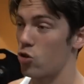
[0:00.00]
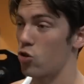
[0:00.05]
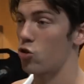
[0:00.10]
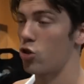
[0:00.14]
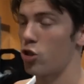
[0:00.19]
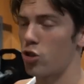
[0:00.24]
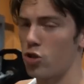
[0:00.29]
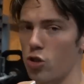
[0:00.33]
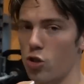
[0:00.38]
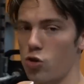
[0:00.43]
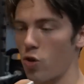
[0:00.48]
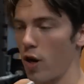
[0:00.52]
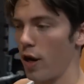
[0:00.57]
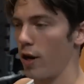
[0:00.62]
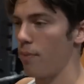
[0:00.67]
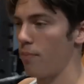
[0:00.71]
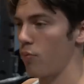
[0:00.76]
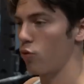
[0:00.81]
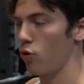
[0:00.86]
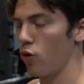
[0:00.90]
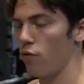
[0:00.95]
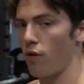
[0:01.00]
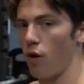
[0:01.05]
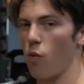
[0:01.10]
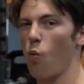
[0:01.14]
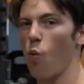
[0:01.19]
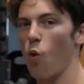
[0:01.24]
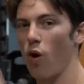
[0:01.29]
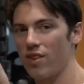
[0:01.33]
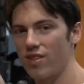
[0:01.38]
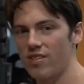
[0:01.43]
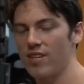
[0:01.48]
really good progress on,
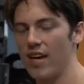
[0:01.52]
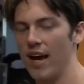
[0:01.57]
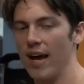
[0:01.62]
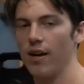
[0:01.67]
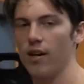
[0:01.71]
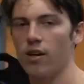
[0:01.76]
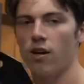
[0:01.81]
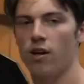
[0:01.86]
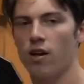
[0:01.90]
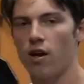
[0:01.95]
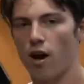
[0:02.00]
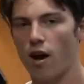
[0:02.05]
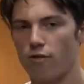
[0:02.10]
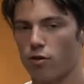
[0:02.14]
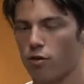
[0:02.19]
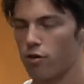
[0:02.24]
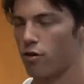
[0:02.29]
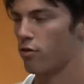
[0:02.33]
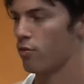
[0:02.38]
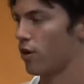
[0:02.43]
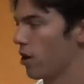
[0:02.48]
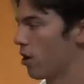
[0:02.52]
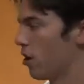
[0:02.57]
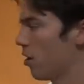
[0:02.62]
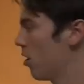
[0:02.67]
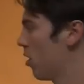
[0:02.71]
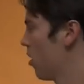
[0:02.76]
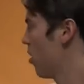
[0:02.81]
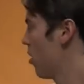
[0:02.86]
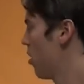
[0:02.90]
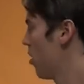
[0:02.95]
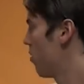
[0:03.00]
and certain exercises that you're very
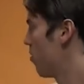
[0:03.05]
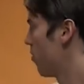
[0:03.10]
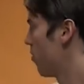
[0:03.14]
stubborn on.